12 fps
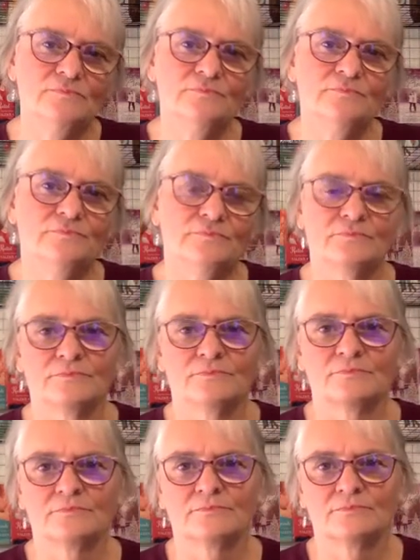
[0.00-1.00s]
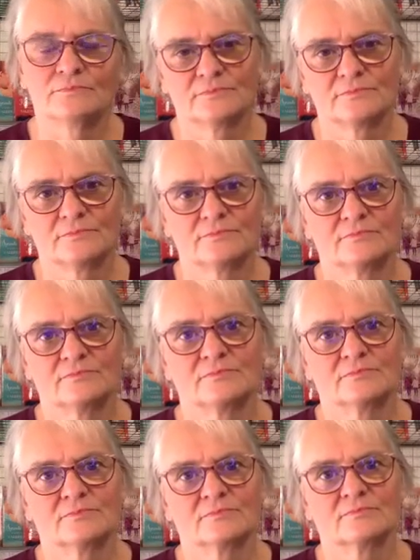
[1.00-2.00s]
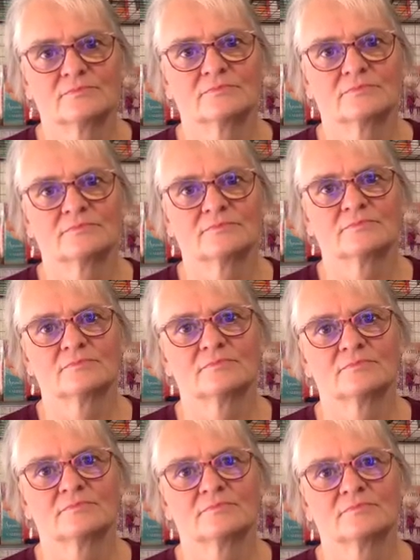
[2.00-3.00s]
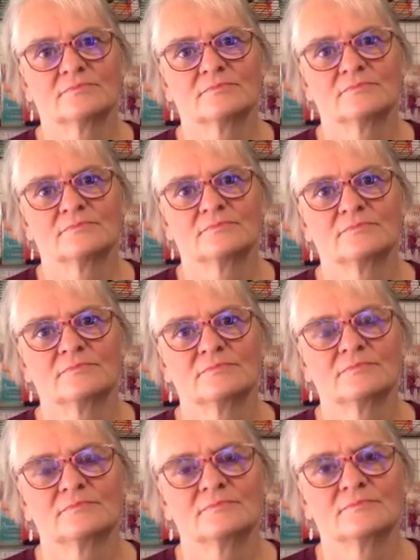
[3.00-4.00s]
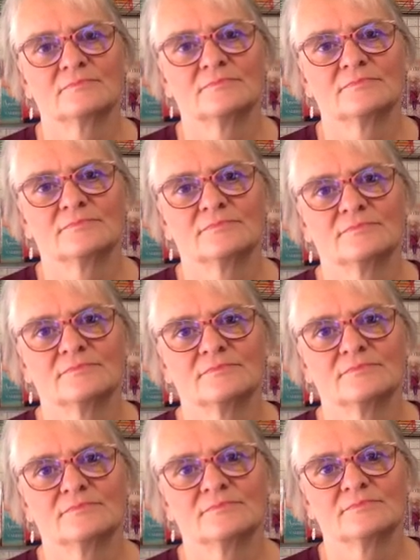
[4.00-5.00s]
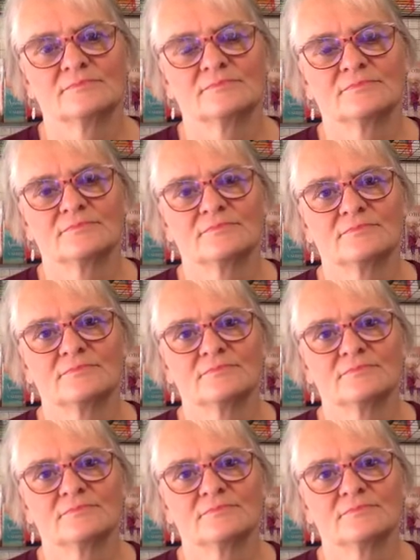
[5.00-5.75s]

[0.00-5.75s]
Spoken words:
The person shown says nothing.